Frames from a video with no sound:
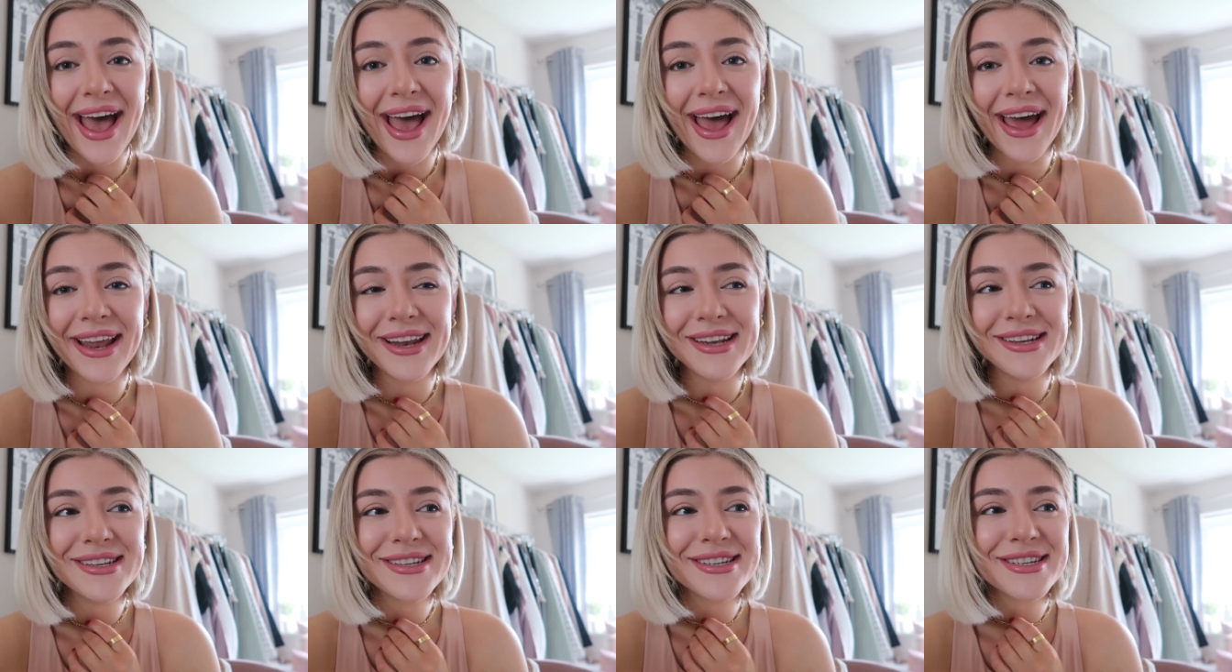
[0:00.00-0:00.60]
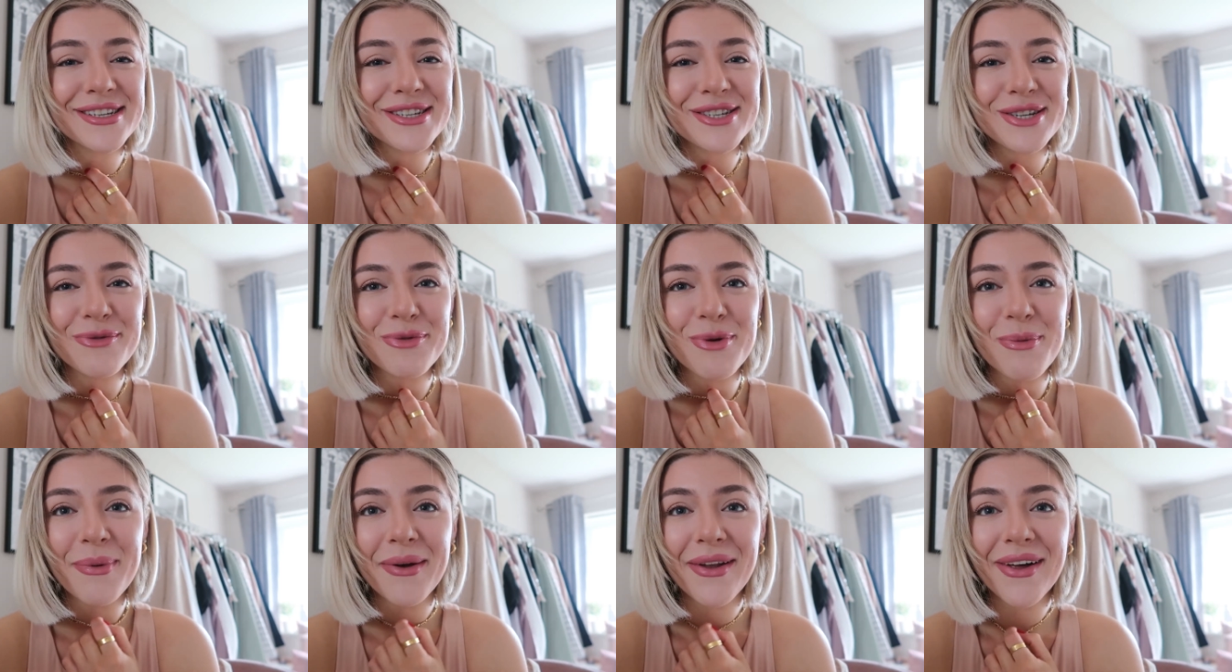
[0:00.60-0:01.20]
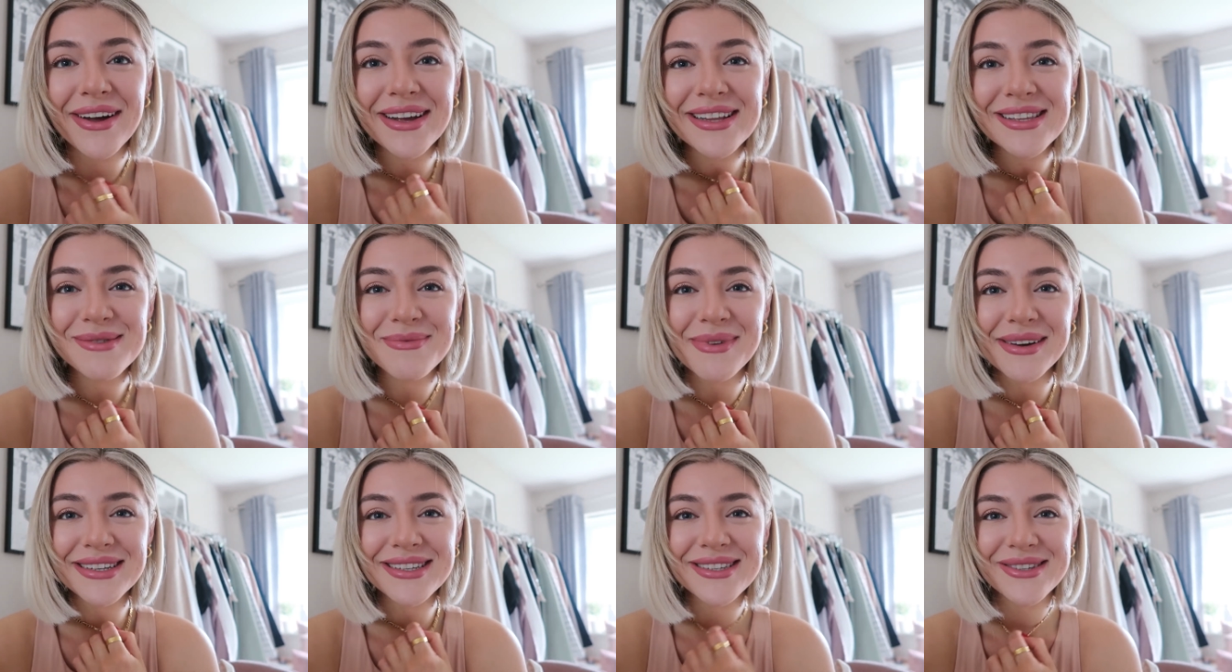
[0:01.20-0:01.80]
And she replied
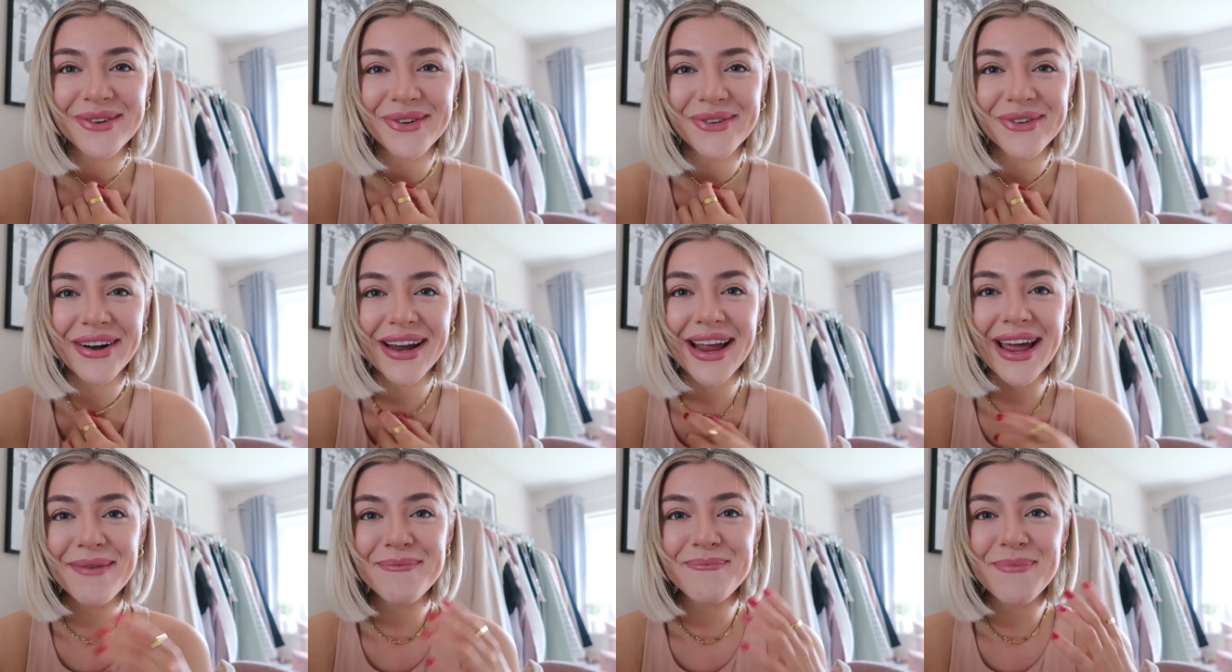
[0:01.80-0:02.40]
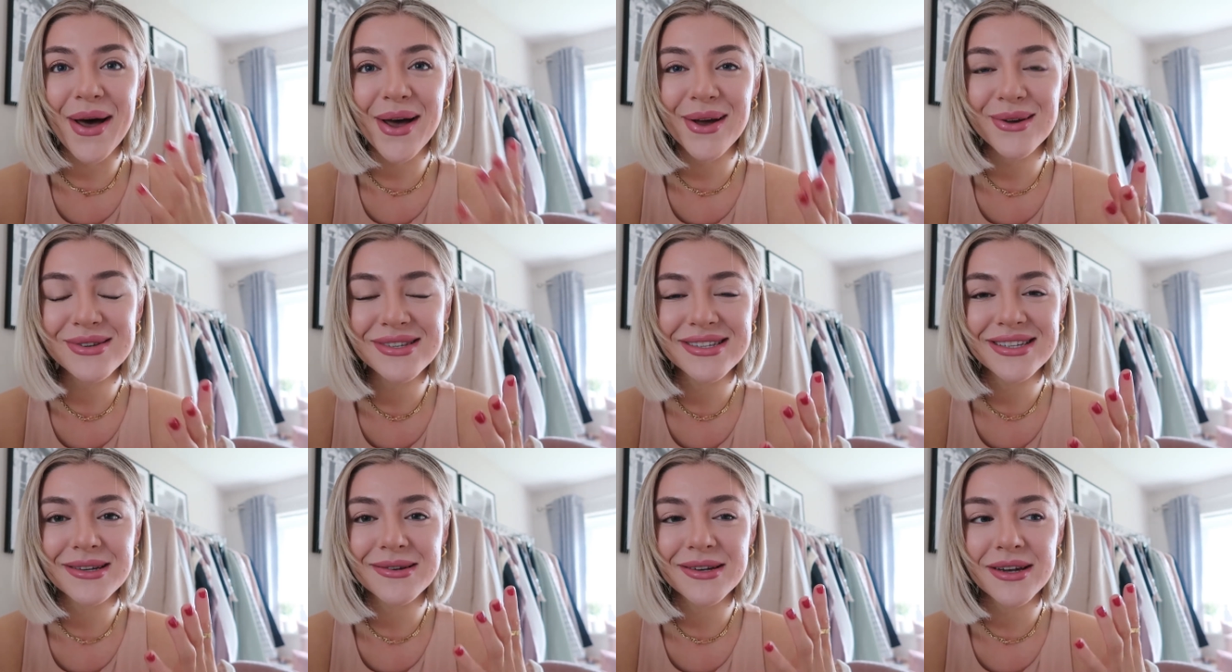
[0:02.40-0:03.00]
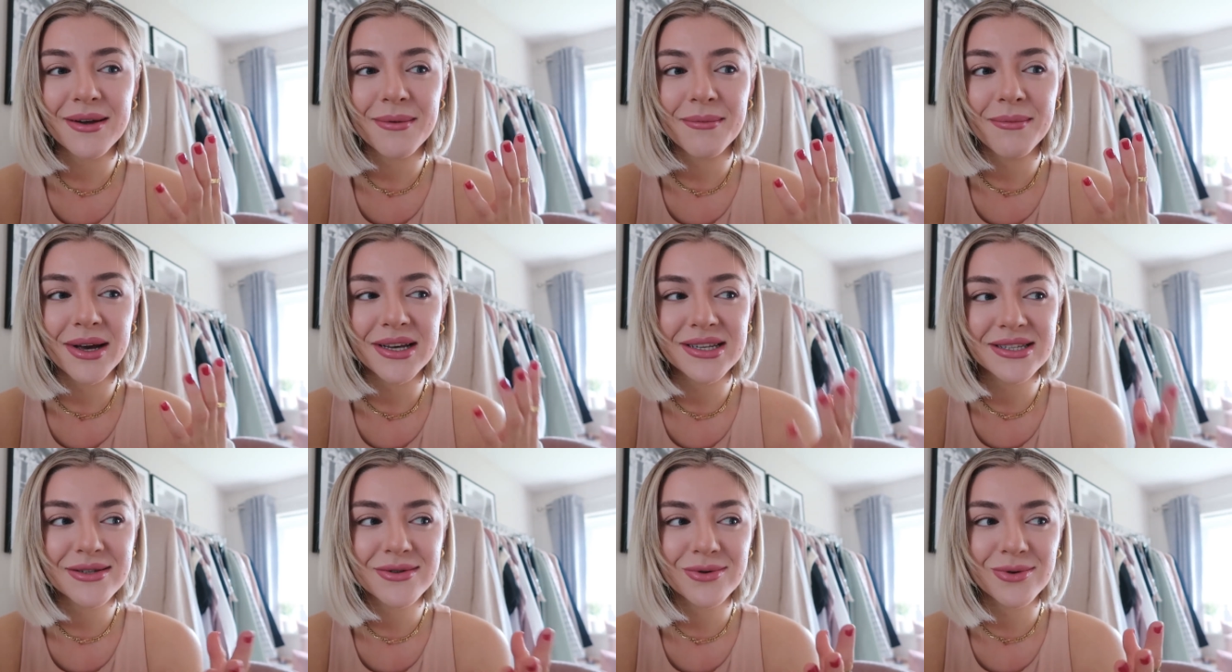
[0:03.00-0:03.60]
to my story and posted
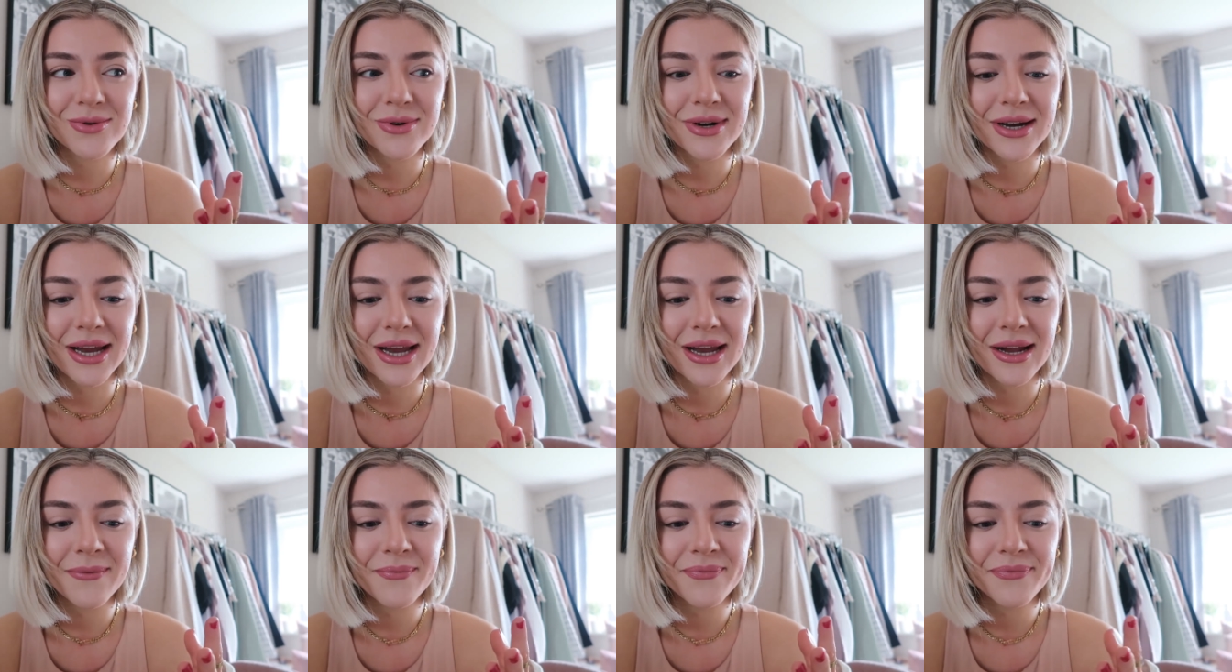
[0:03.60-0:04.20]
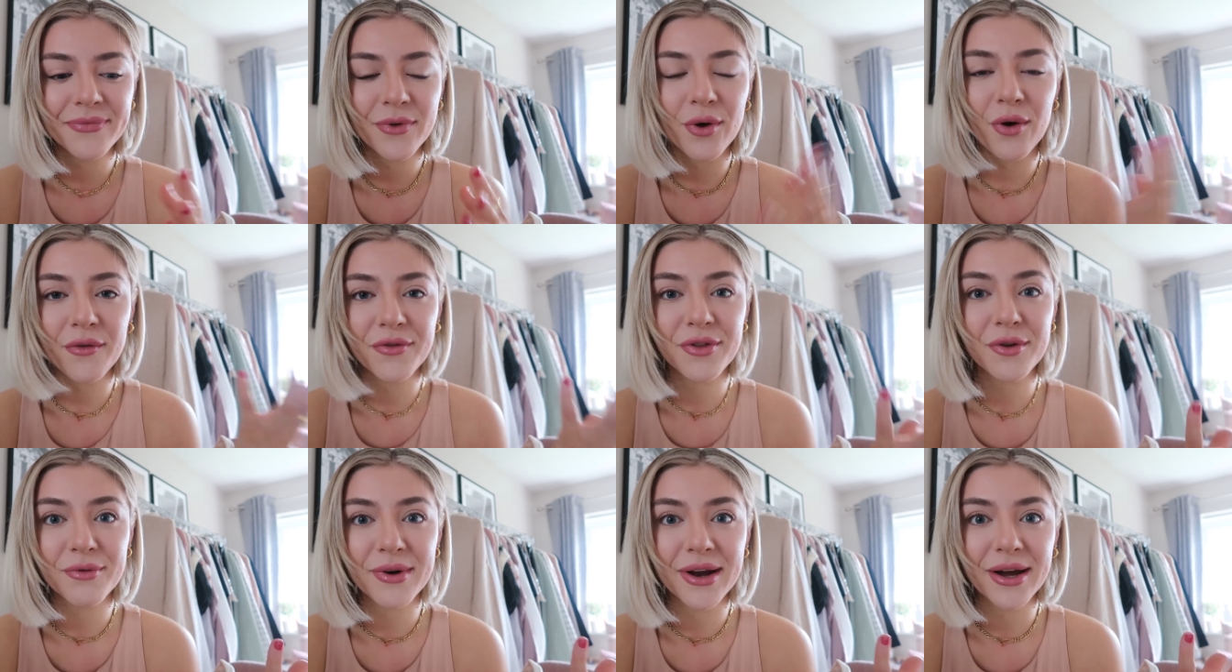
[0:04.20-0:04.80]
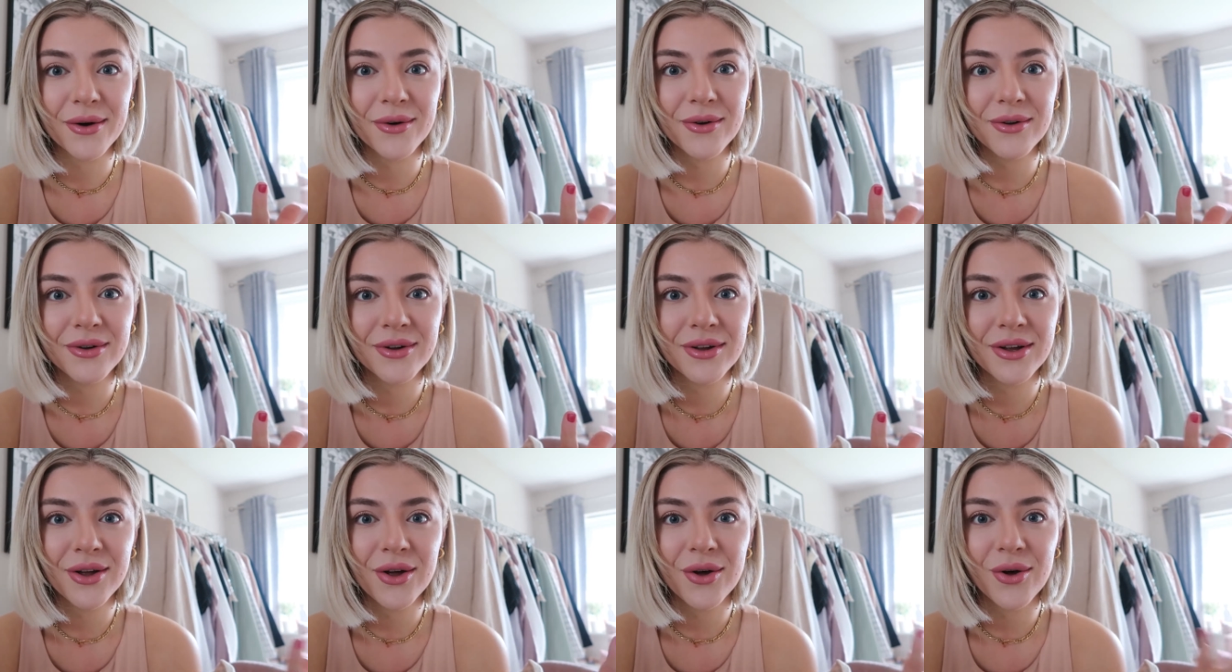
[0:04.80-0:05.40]
my story of the reel
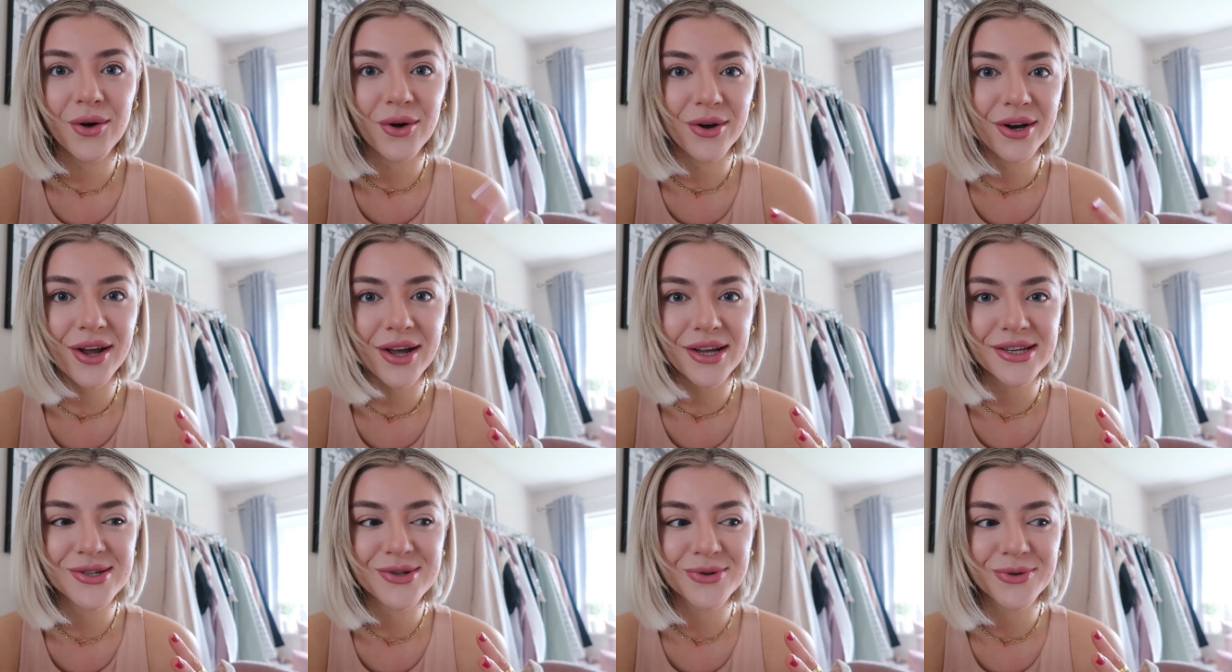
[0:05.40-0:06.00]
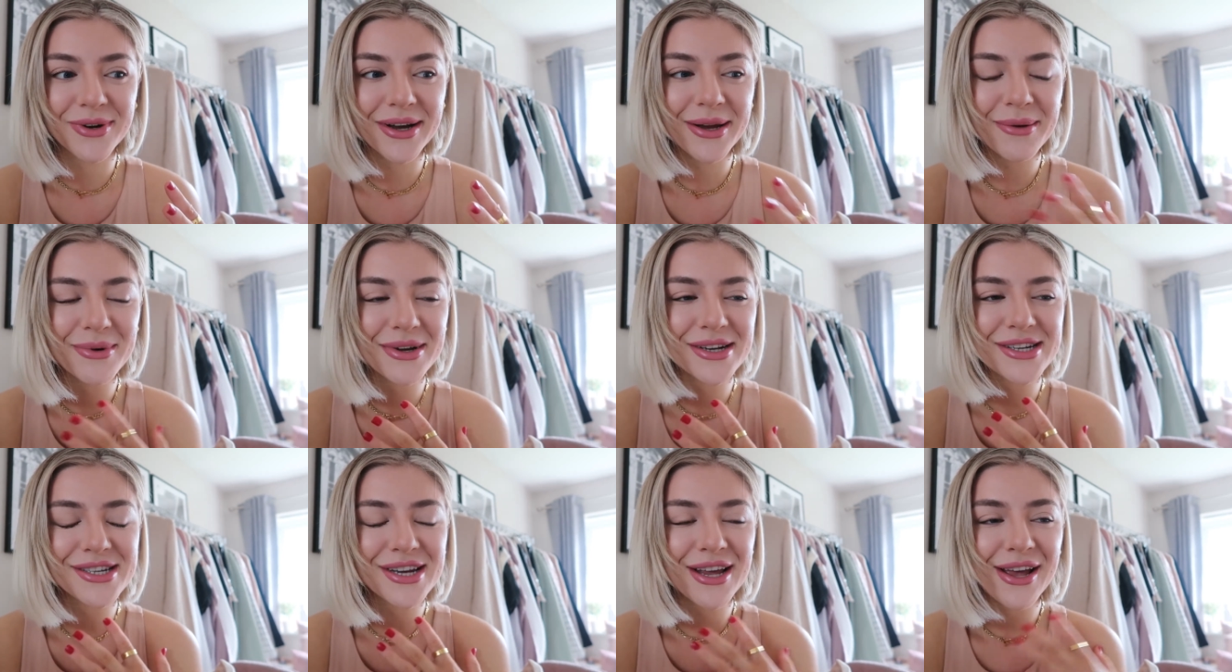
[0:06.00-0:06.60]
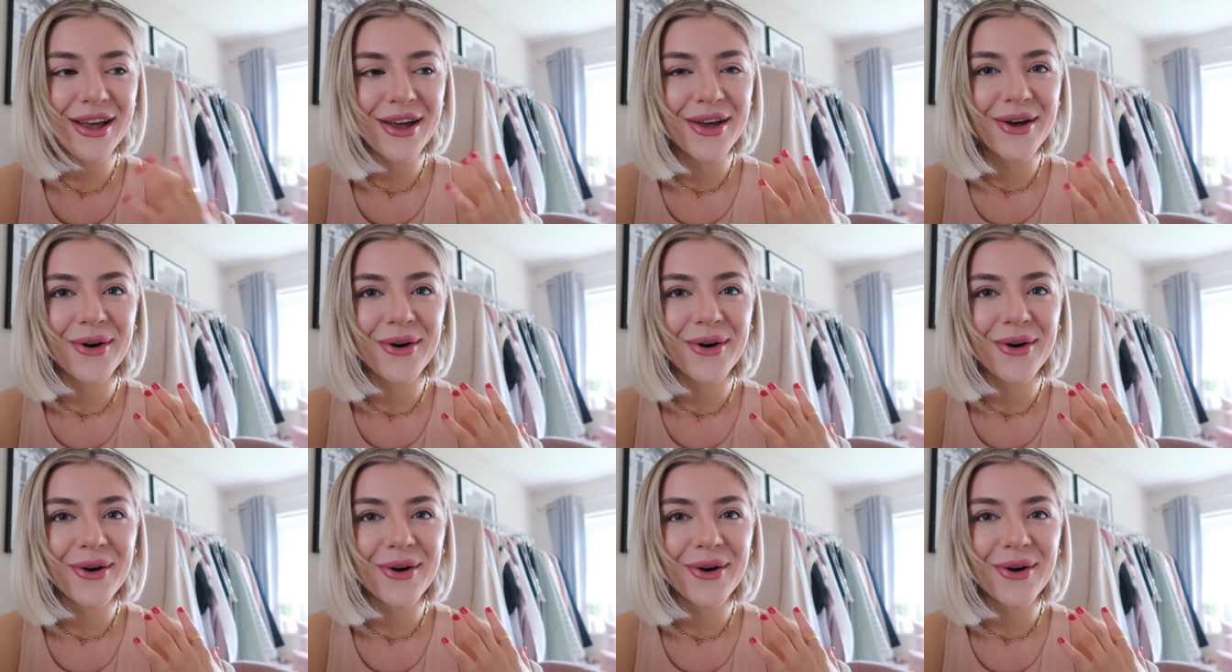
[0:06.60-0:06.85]
on her story, which